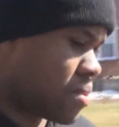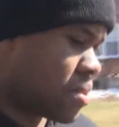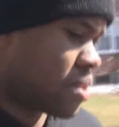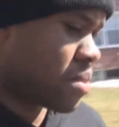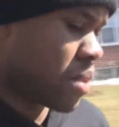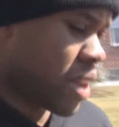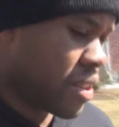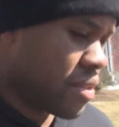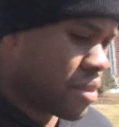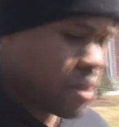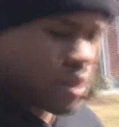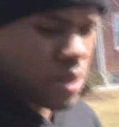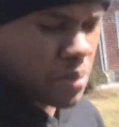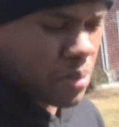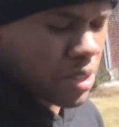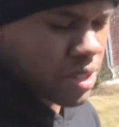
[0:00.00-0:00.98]
we're gonna have to use
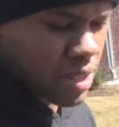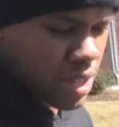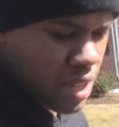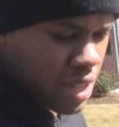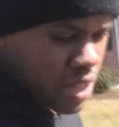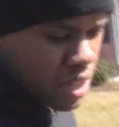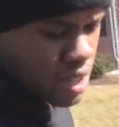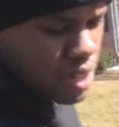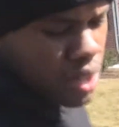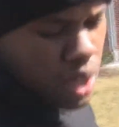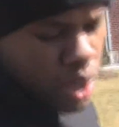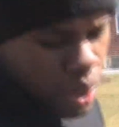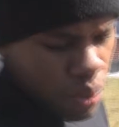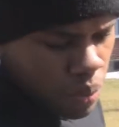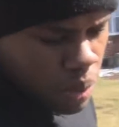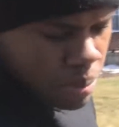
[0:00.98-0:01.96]
some sorts of
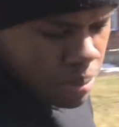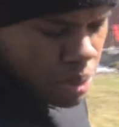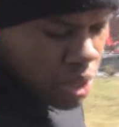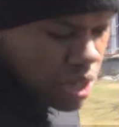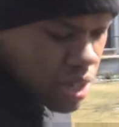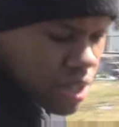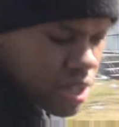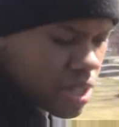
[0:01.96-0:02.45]
adapters,